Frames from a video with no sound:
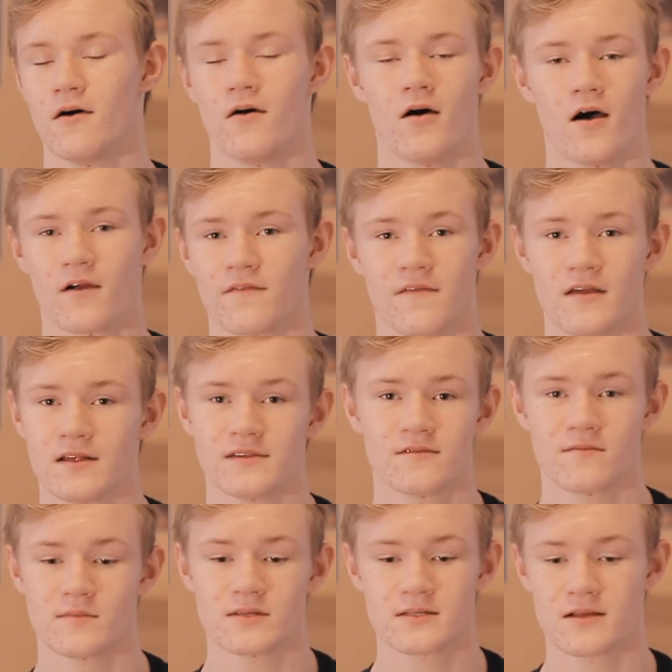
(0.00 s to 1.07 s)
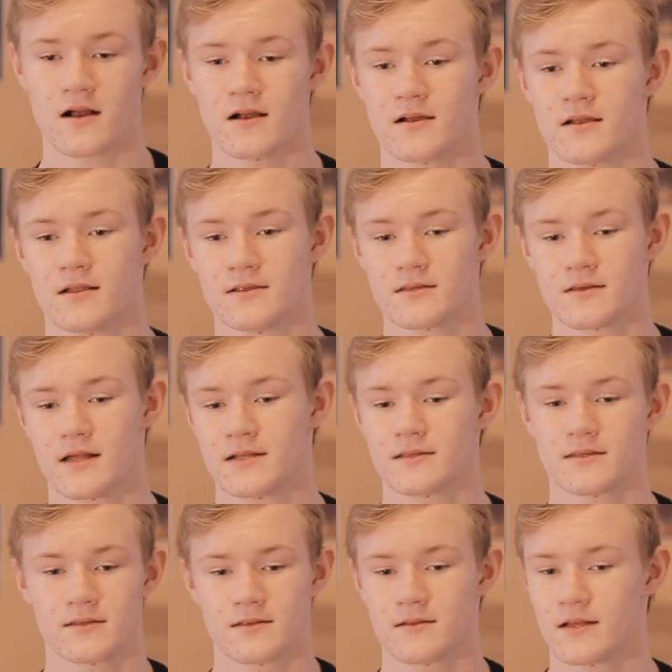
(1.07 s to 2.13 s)
you know, are fans from the start. And so
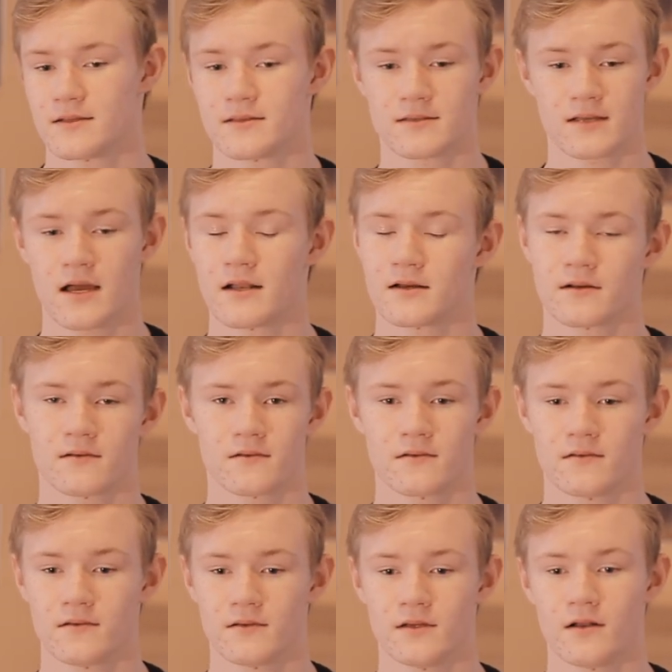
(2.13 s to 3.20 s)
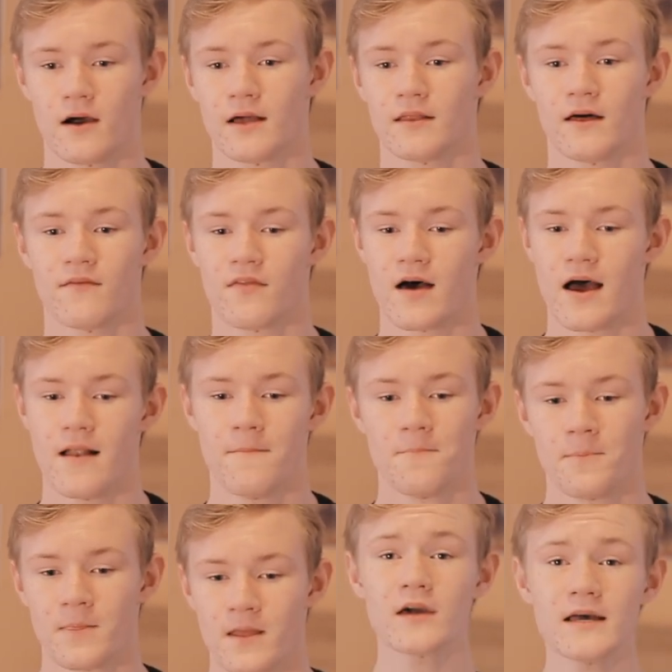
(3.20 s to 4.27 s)
that's, that's kind of you know, I love
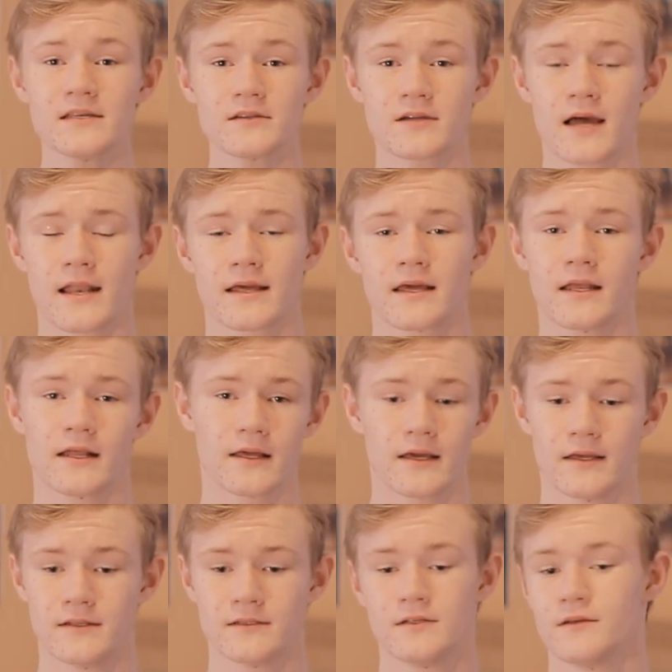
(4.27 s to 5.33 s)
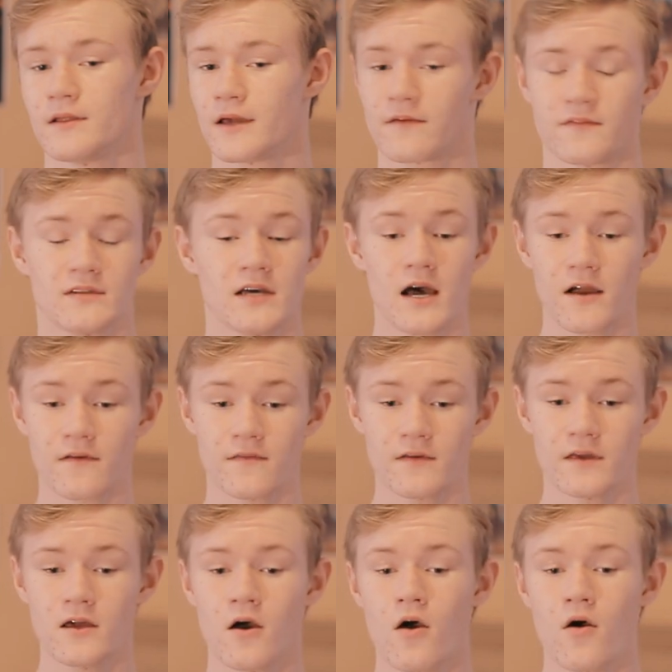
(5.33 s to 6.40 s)
that. If you guys are kind of getting into like
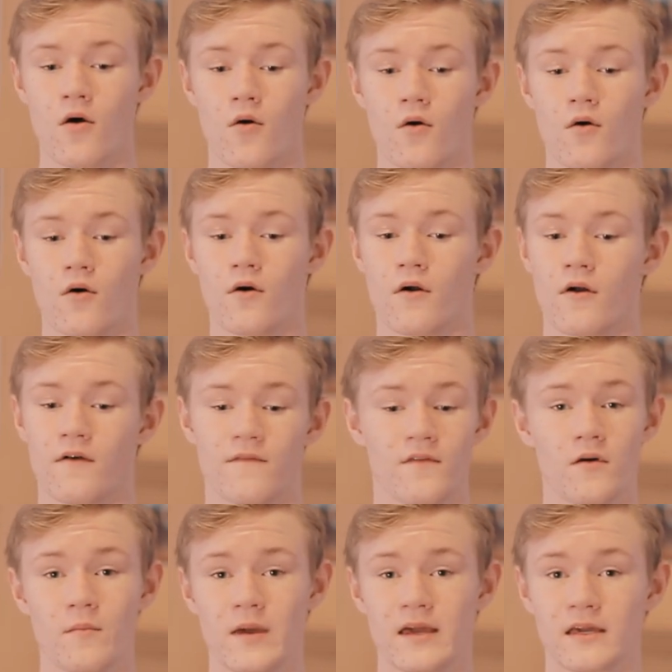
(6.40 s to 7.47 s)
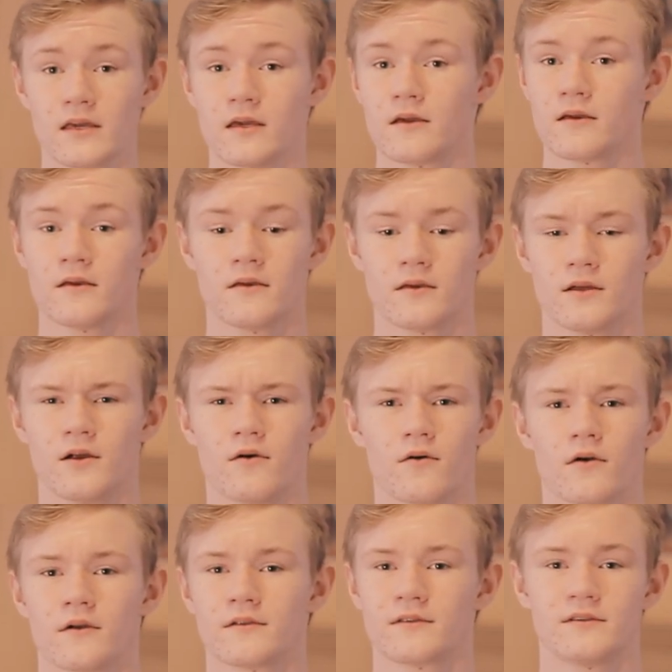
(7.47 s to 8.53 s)
photography or filmmaking, you
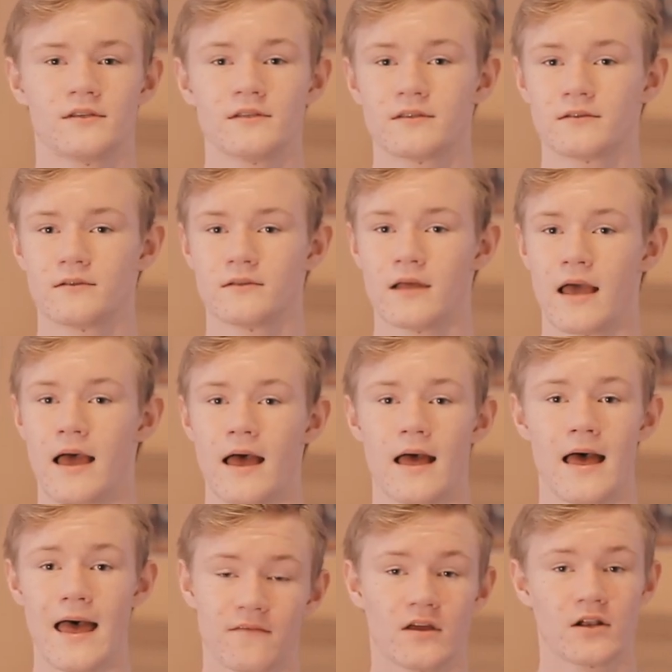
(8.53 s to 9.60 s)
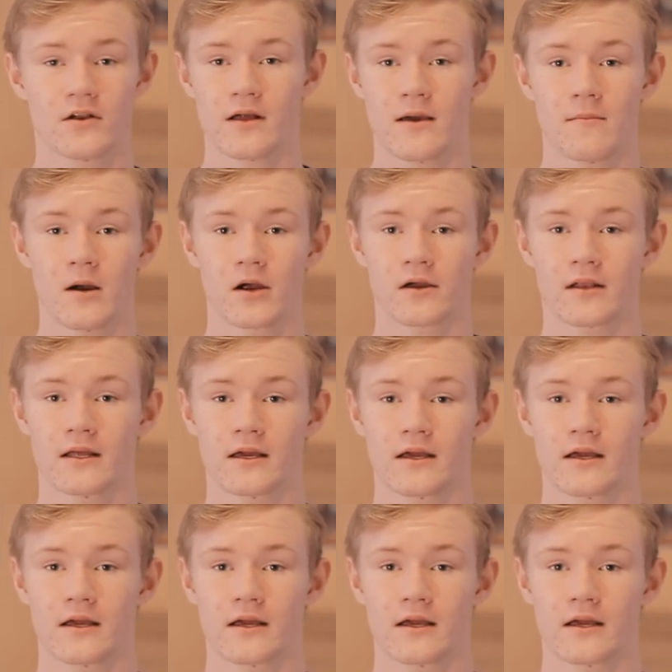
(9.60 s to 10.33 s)
know, or just any side of internet